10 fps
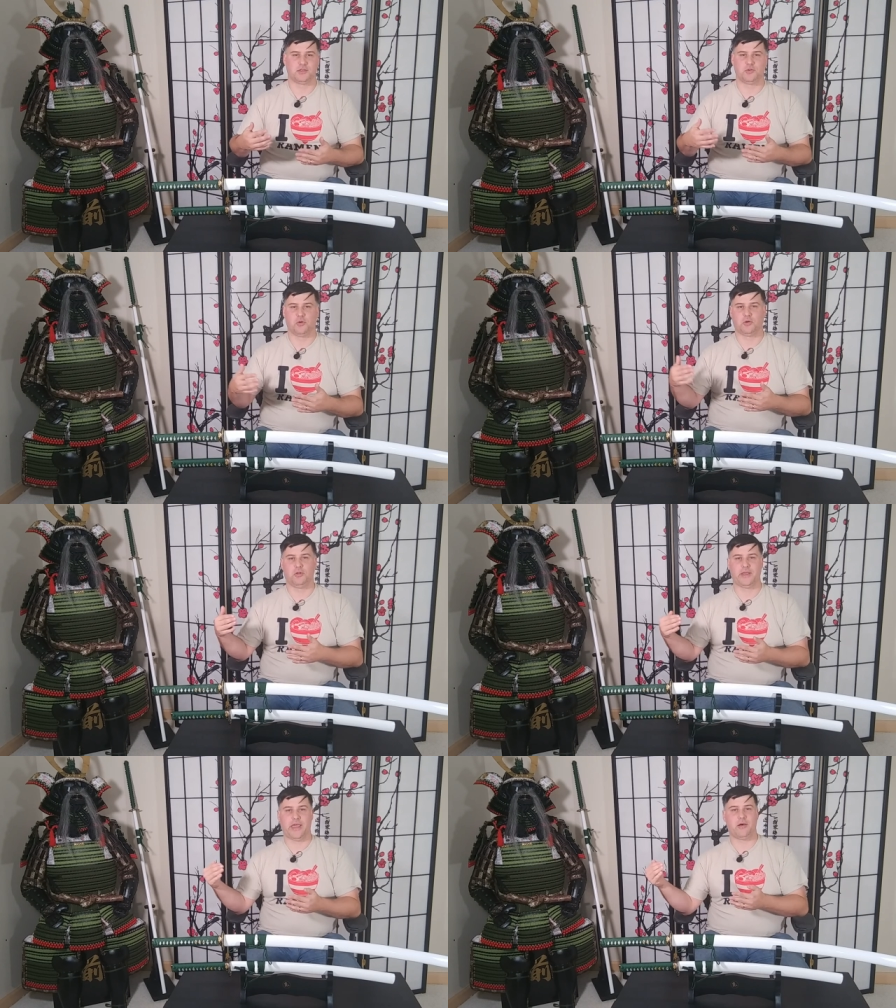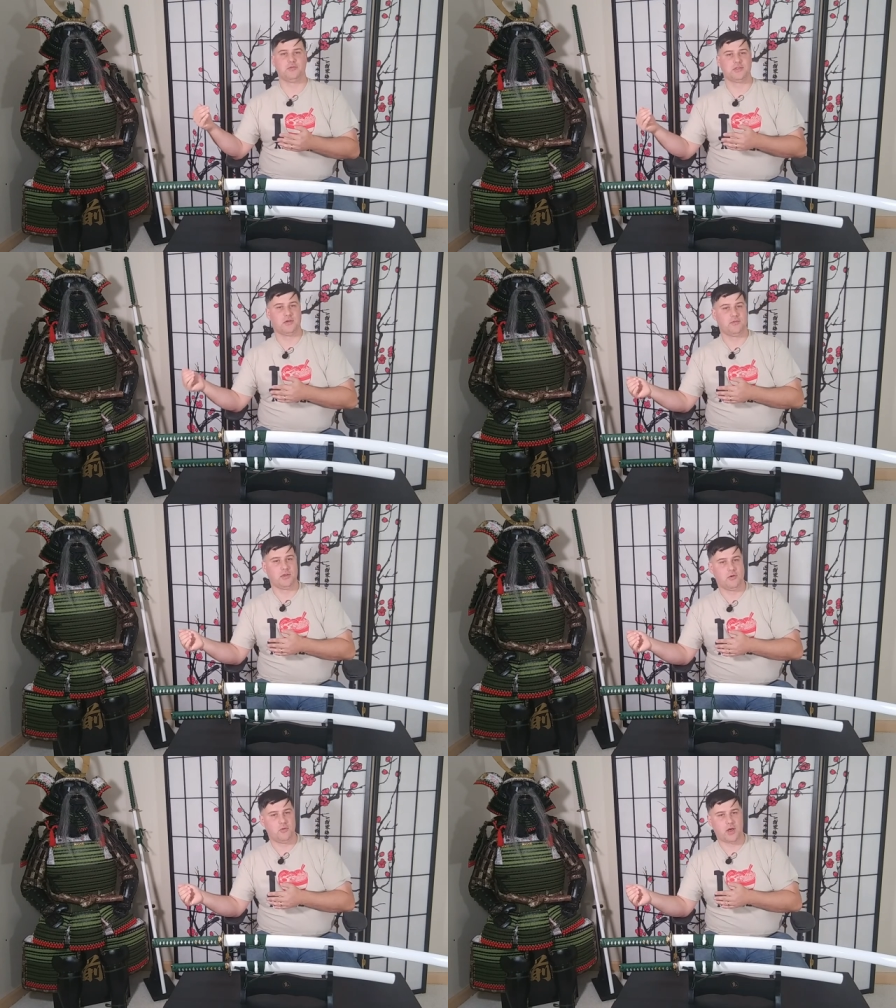historical accounts of
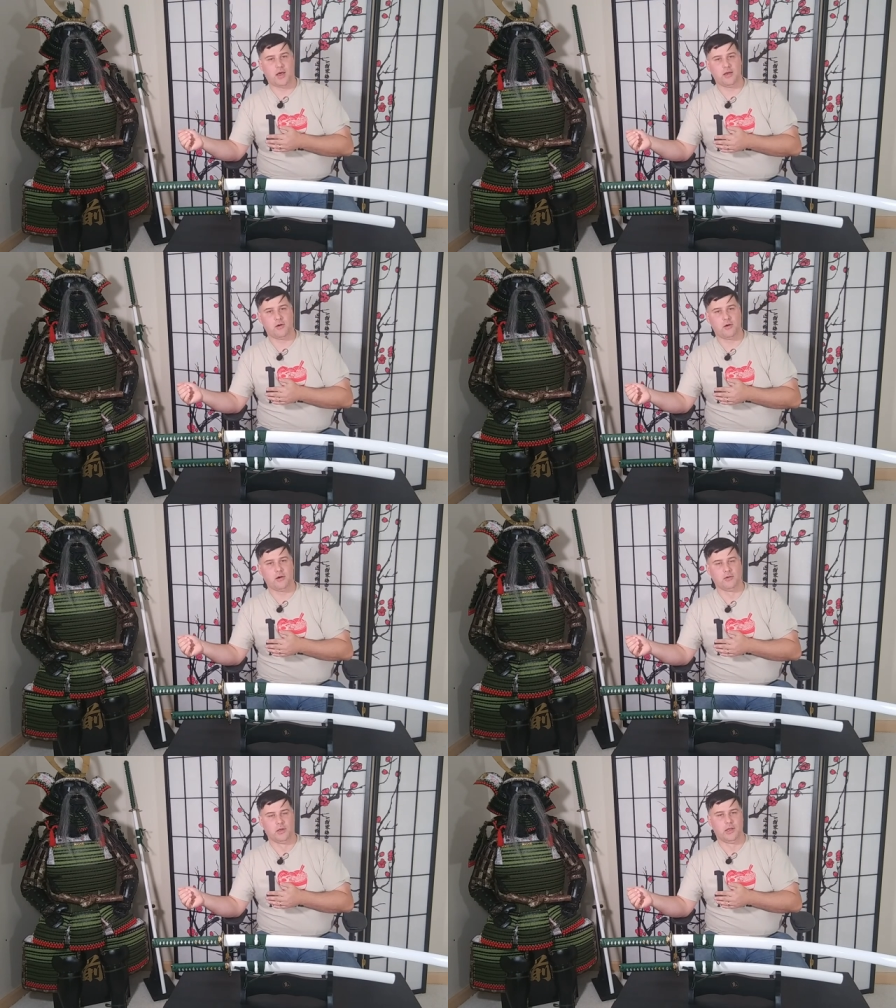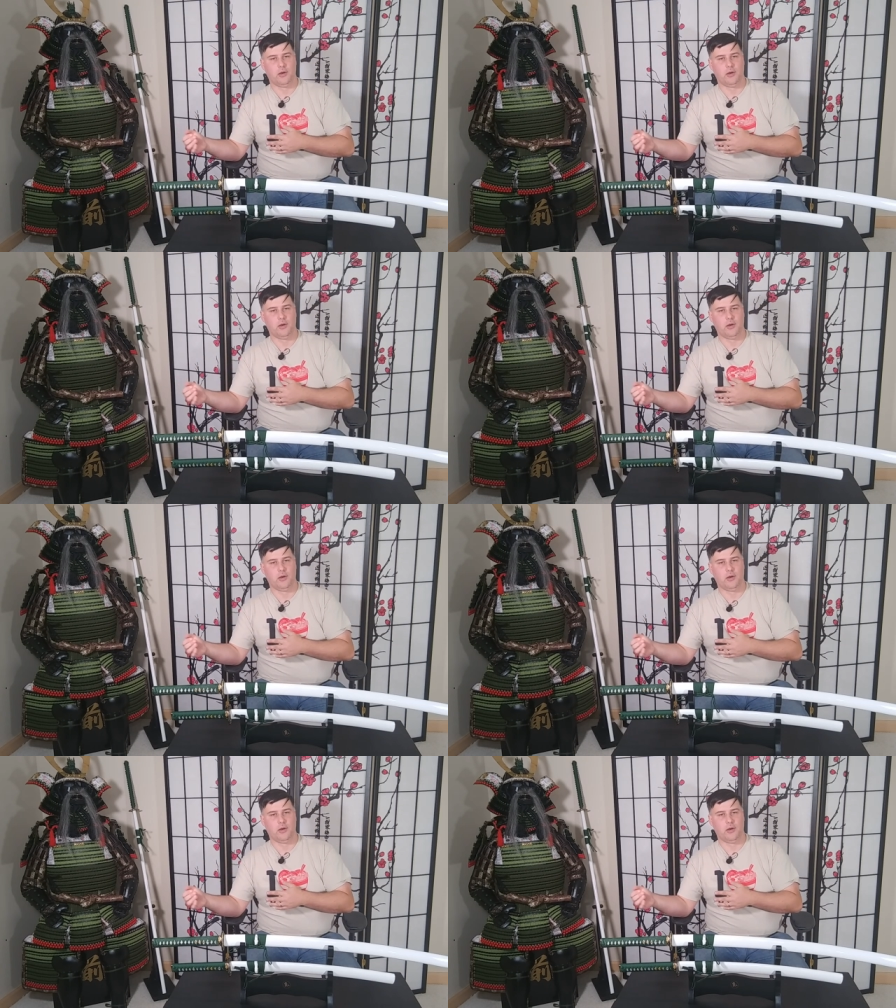the yokai are,